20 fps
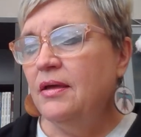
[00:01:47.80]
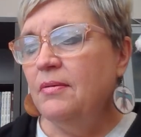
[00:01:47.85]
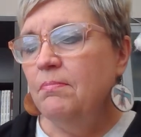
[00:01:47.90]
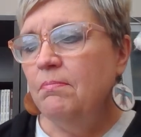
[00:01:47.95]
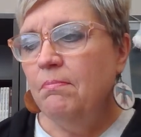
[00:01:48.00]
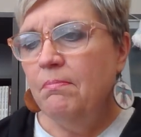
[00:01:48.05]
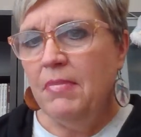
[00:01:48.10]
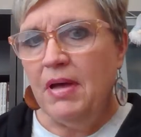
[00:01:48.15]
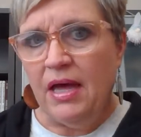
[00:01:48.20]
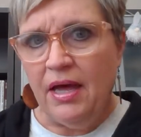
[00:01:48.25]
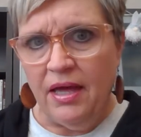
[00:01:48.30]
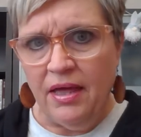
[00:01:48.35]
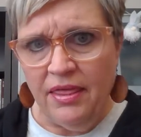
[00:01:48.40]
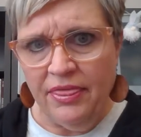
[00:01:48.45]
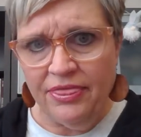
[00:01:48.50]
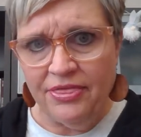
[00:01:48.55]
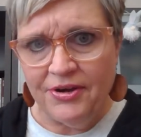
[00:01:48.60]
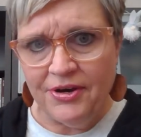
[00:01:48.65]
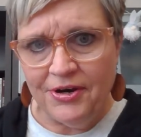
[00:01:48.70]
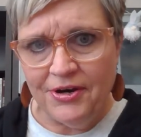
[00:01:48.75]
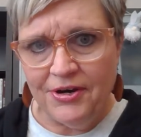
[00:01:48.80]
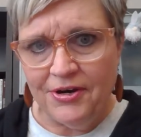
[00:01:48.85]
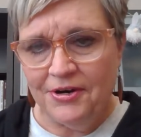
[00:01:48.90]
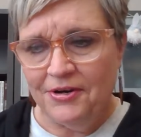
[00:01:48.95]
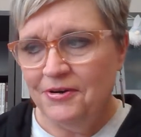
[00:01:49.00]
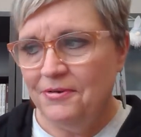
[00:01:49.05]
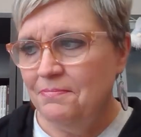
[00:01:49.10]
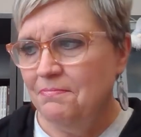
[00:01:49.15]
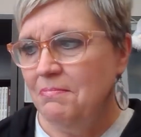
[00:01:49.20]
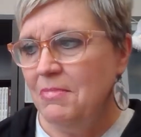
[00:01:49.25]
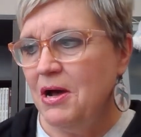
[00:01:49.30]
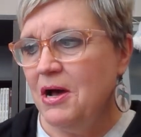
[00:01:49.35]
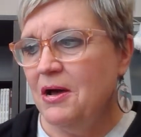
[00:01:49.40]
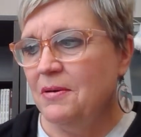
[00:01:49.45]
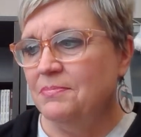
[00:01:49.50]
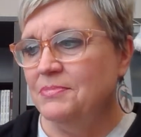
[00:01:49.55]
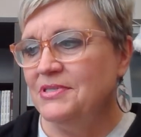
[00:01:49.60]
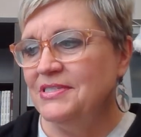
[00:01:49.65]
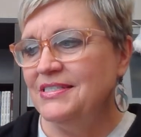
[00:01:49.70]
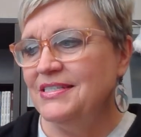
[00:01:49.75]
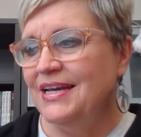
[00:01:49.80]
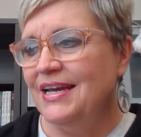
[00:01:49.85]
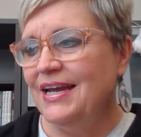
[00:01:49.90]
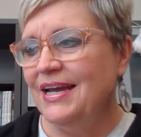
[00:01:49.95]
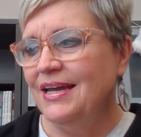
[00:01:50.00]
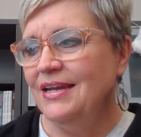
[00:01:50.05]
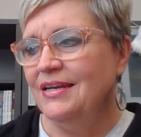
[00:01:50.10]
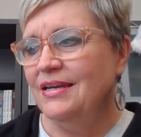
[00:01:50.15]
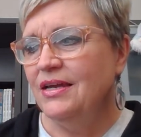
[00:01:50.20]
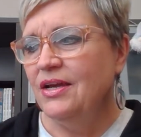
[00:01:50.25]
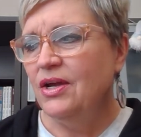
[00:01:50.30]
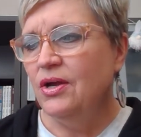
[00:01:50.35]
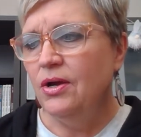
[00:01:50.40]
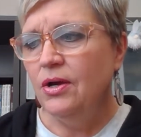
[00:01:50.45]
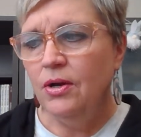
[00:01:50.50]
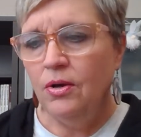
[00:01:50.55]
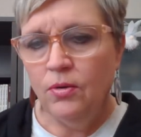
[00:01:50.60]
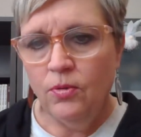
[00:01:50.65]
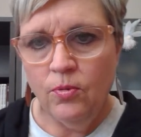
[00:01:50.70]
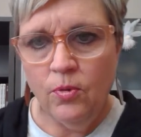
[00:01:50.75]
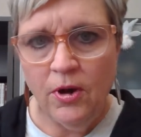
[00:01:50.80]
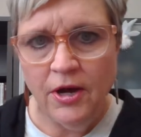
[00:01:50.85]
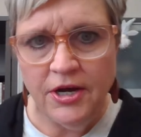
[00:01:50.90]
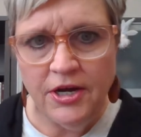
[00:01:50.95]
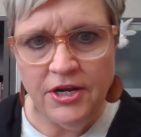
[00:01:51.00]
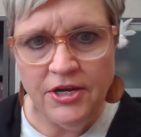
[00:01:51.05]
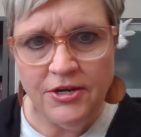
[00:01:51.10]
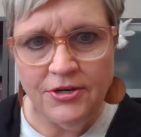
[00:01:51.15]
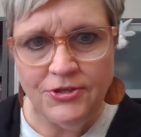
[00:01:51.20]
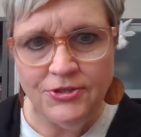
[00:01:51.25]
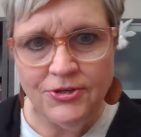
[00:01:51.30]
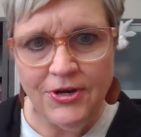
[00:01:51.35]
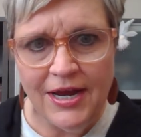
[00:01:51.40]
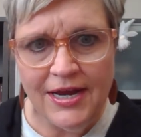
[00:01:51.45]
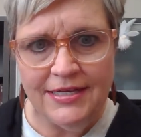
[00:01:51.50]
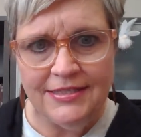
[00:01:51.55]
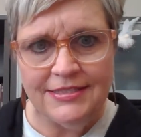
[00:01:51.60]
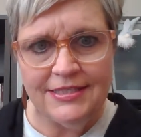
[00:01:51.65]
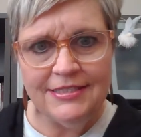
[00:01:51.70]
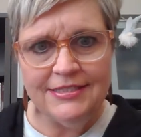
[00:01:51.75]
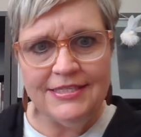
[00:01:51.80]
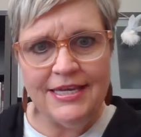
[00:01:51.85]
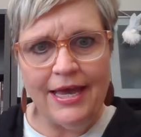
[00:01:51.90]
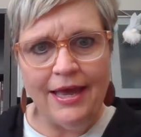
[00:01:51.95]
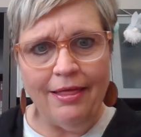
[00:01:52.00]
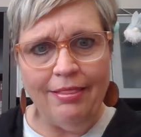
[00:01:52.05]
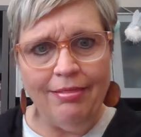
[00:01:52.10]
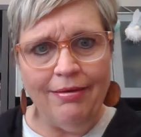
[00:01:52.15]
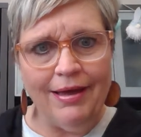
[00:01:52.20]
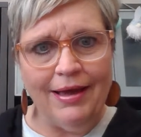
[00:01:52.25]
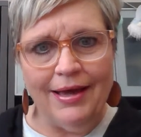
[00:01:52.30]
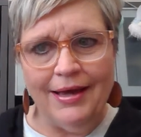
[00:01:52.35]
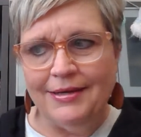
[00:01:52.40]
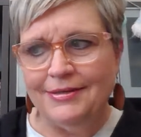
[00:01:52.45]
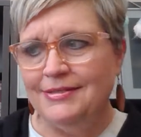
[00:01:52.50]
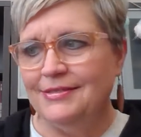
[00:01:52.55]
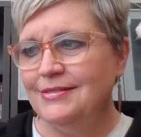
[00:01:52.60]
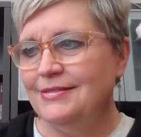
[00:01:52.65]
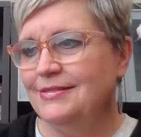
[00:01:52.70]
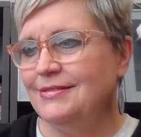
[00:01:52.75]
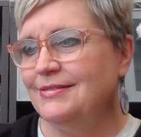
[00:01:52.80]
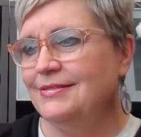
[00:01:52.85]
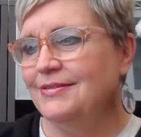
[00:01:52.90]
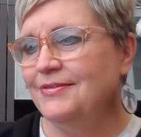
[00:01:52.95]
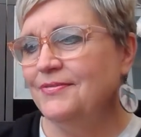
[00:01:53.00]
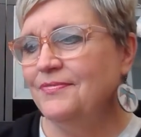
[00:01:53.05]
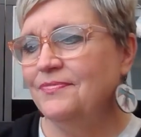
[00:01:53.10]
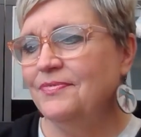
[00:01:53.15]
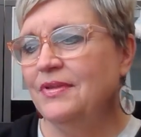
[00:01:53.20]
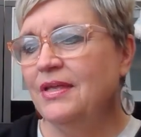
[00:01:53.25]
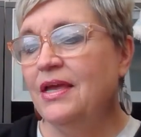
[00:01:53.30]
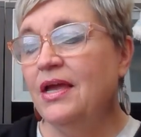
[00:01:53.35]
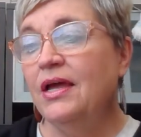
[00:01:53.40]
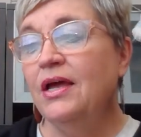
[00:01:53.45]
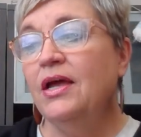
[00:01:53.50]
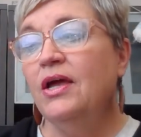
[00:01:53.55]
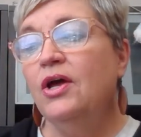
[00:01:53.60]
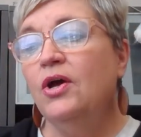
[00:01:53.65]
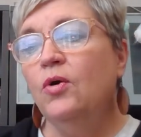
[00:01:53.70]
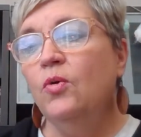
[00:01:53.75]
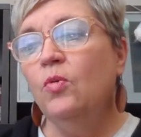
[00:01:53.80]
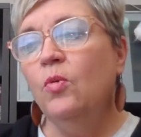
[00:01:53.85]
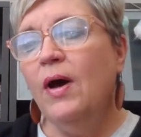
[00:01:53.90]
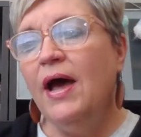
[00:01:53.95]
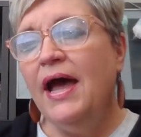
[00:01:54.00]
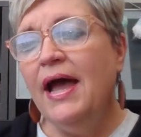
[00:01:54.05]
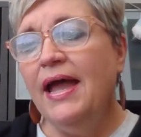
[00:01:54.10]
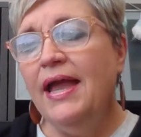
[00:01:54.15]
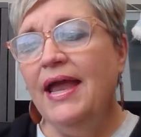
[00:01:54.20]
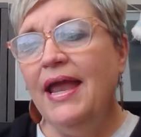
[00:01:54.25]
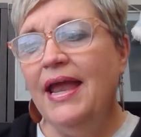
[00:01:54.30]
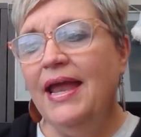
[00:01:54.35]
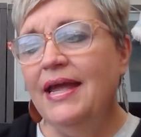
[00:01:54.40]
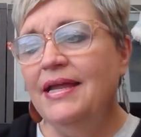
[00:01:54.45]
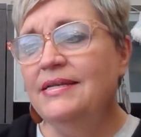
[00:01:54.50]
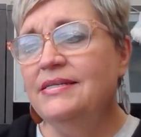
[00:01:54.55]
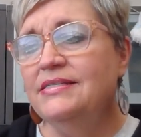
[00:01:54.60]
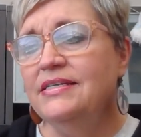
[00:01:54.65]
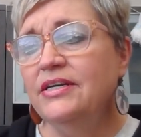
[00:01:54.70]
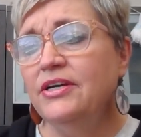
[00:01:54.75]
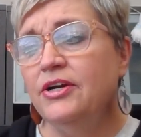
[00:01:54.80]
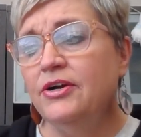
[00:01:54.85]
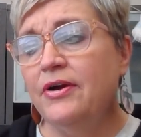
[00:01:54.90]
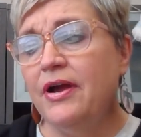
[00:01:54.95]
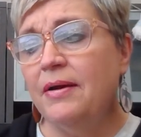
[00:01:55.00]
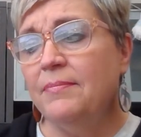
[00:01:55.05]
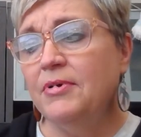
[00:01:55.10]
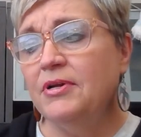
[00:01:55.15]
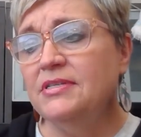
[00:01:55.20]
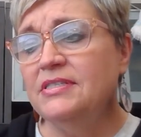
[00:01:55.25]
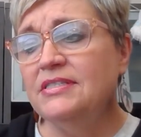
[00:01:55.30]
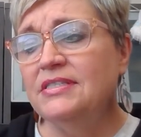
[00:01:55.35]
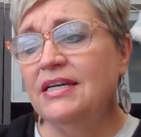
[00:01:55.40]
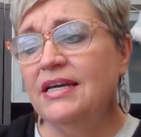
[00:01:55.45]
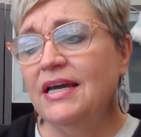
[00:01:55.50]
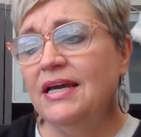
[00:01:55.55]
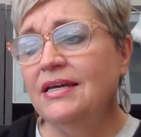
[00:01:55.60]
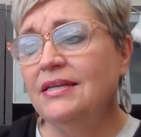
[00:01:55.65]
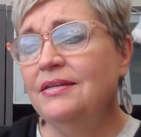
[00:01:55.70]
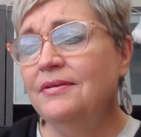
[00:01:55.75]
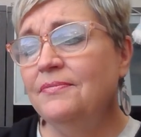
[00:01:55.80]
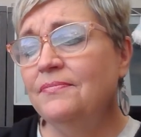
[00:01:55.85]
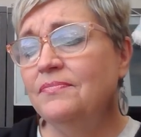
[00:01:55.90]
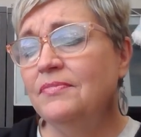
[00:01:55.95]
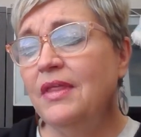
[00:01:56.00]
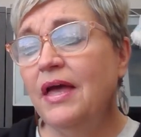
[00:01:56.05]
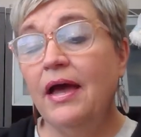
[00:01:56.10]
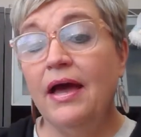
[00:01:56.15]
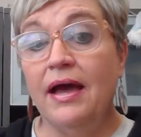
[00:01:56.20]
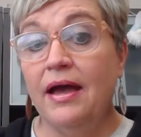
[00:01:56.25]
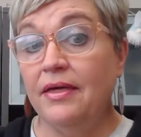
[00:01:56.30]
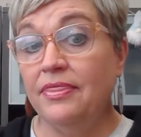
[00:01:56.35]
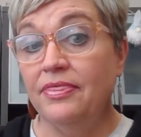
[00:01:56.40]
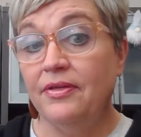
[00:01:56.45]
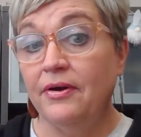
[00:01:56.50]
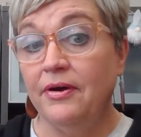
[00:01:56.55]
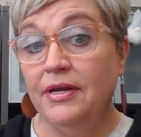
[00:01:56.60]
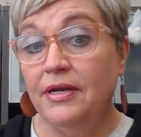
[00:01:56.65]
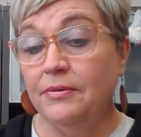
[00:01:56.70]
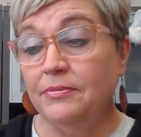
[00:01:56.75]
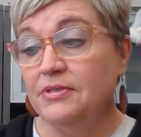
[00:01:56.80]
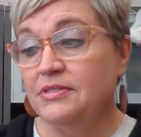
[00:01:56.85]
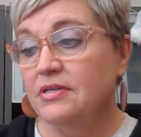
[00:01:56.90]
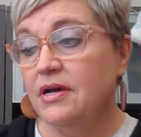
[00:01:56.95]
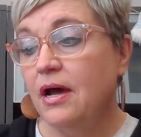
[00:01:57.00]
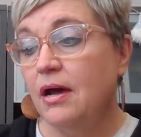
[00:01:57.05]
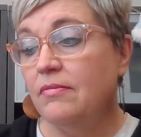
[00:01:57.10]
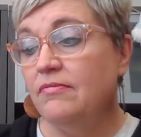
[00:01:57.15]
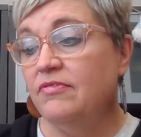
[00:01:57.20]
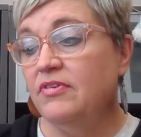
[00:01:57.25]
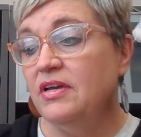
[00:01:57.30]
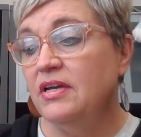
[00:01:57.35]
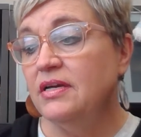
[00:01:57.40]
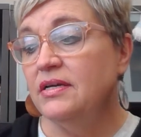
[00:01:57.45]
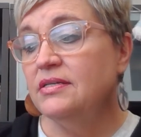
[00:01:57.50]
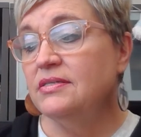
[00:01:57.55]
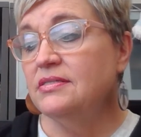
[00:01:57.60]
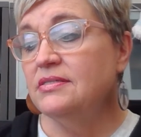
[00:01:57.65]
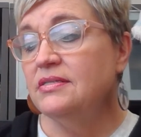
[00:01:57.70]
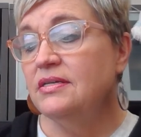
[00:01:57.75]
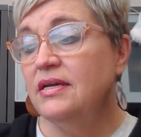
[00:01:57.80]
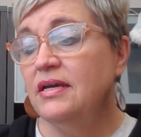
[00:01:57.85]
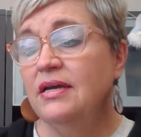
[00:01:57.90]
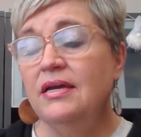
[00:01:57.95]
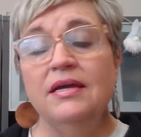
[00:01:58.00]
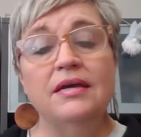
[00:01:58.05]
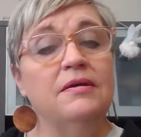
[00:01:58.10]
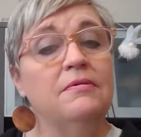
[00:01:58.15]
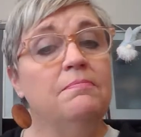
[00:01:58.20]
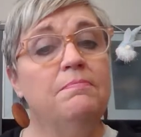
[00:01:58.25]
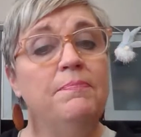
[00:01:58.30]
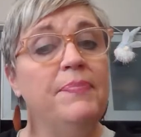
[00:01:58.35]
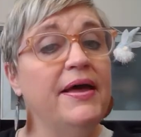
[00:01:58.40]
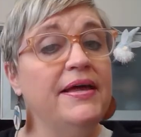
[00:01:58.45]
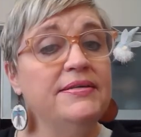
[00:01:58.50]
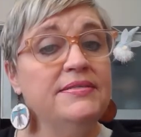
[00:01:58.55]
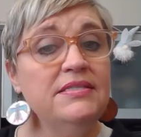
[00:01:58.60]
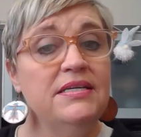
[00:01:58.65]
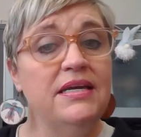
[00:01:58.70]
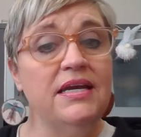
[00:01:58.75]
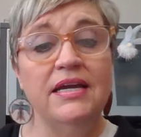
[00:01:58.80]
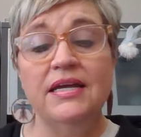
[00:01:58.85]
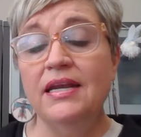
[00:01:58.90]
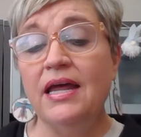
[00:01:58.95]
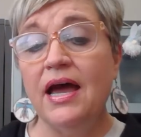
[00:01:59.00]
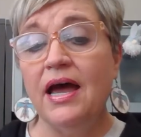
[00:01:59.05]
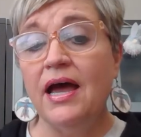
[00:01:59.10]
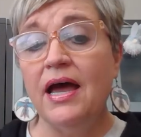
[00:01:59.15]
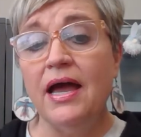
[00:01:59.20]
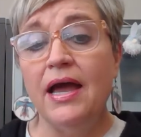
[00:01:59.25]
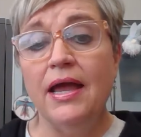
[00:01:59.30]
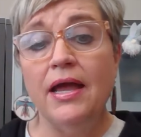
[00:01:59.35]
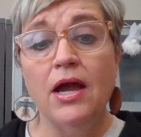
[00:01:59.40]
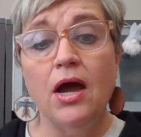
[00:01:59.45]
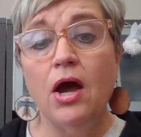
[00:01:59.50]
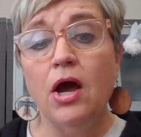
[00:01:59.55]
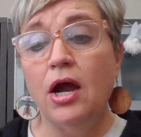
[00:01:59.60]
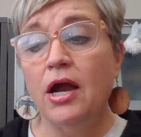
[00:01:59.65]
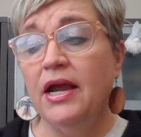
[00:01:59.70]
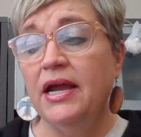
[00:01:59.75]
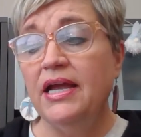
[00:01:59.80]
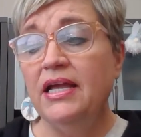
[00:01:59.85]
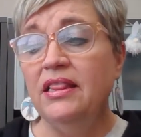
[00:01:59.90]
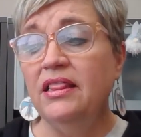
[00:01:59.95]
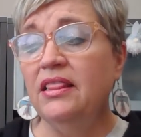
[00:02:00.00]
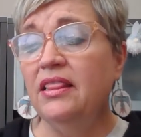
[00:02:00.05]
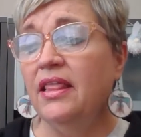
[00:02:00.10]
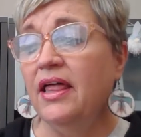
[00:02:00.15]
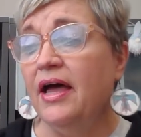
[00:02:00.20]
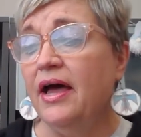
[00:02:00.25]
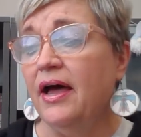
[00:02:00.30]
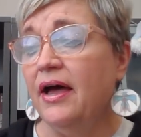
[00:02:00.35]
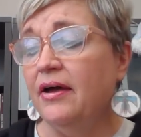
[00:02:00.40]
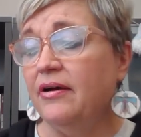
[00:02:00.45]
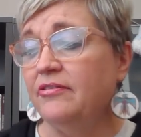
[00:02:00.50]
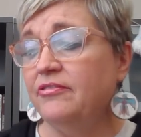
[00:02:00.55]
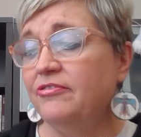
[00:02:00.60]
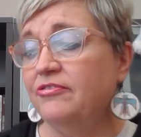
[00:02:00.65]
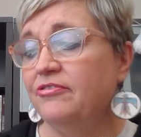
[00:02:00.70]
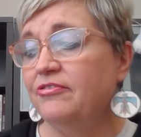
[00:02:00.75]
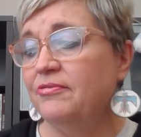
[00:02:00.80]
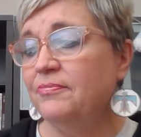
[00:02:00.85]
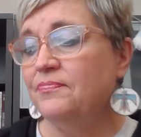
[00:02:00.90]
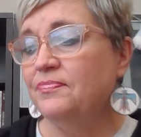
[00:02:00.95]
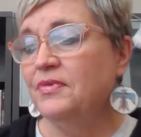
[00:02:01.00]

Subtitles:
Mother, Mom said, what are you trying to tell us? Why, Ann dear, Grandma said, I thought it was obvious. Buzzy and I are in love.